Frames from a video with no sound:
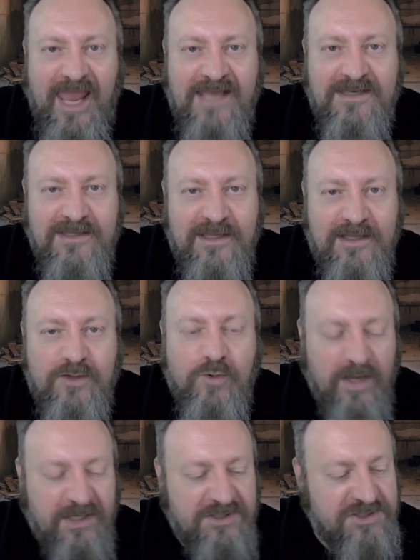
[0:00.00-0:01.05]
and a
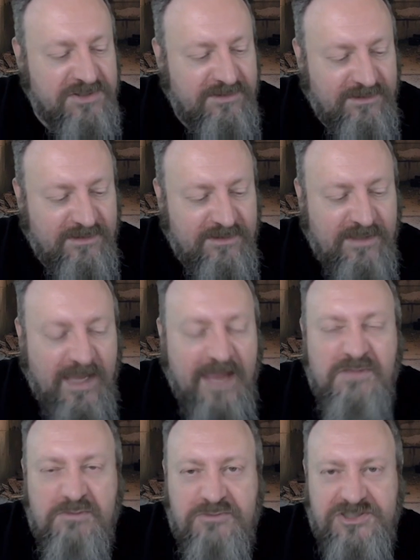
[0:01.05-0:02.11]
coaxial
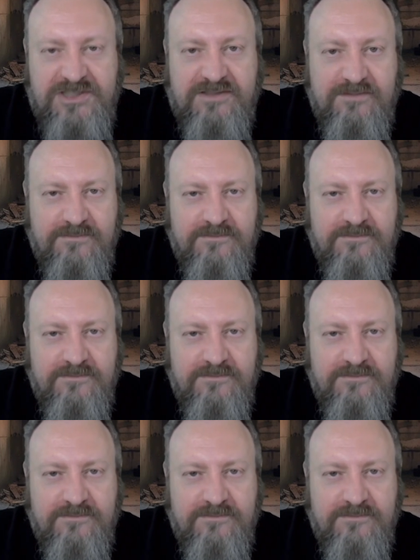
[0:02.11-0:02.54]
MMG.